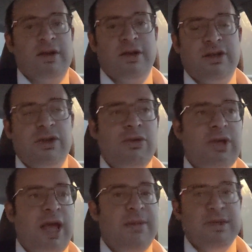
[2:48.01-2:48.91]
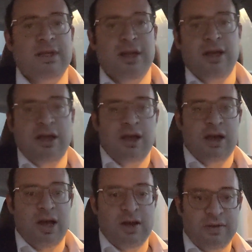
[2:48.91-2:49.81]
There are two types
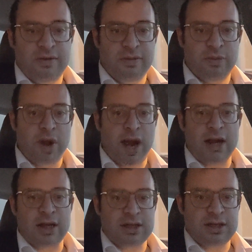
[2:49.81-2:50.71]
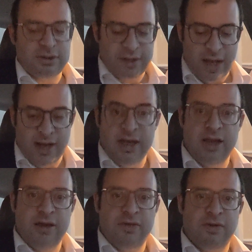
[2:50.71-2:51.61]
of products. There's a need.